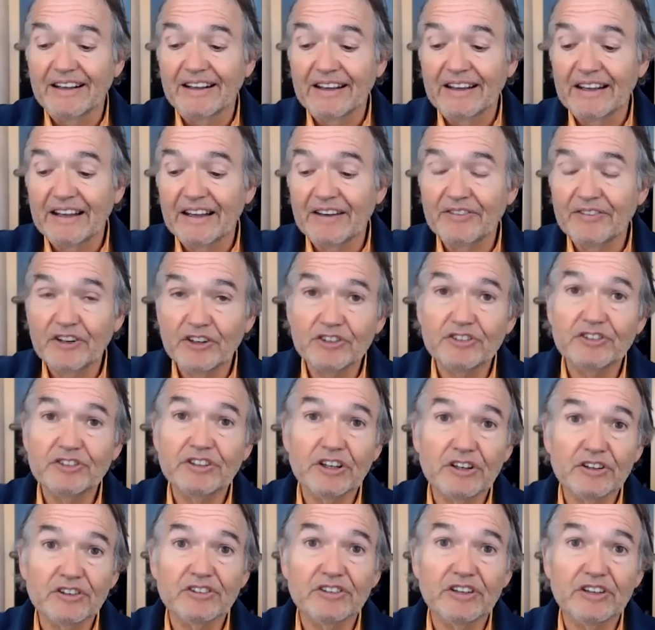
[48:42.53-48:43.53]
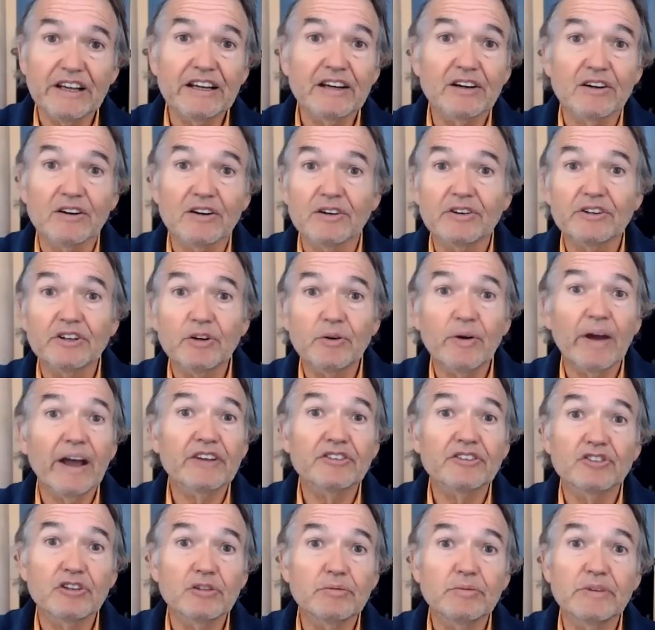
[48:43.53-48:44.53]
if you're still single, you ask
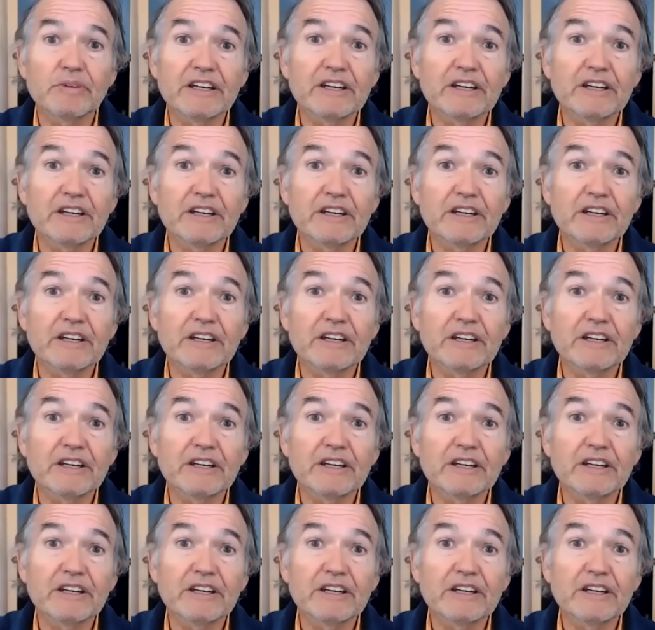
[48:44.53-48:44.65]
too many